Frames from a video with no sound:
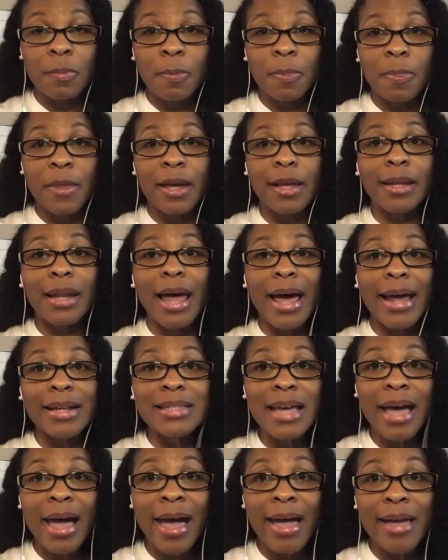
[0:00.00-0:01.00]
A lot
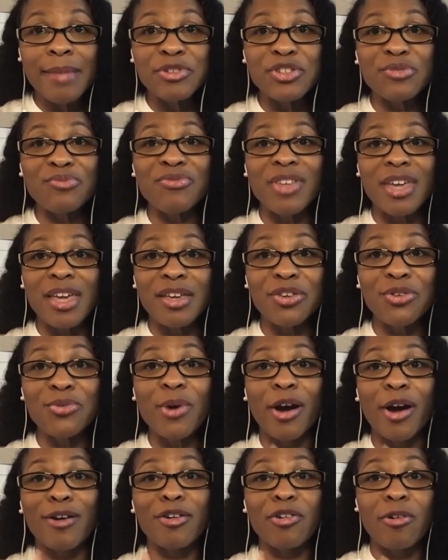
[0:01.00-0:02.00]
of times you think you
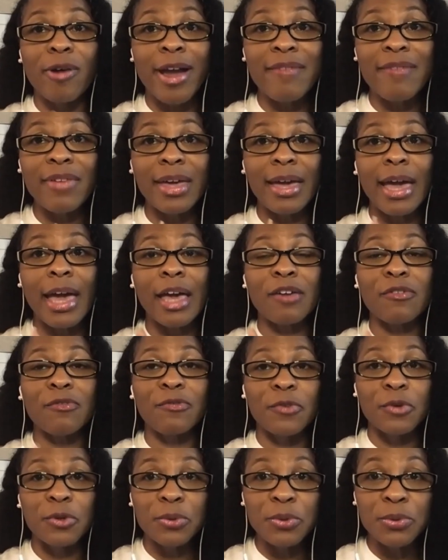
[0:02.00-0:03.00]
are craving a
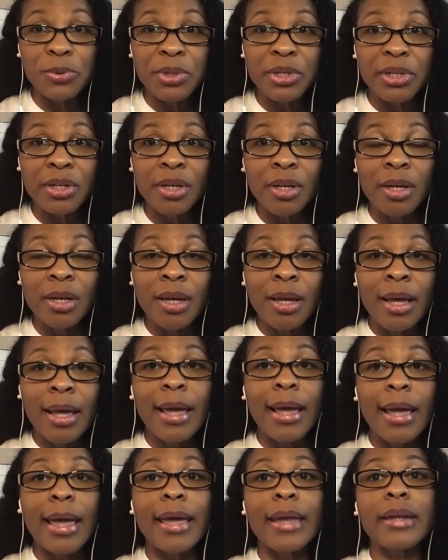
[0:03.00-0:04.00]
food,
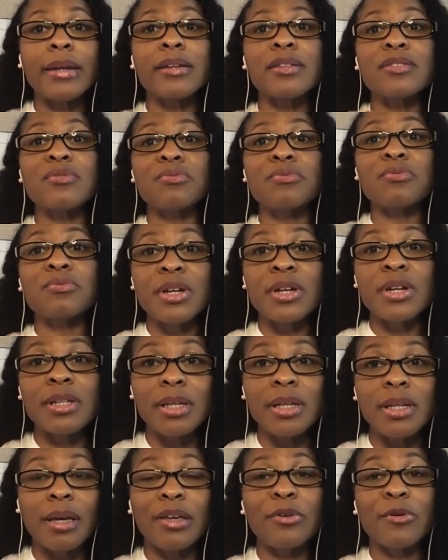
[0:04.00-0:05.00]
and it is
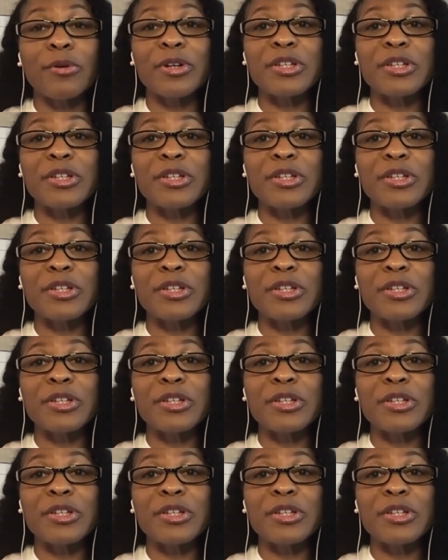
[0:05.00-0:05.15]
really your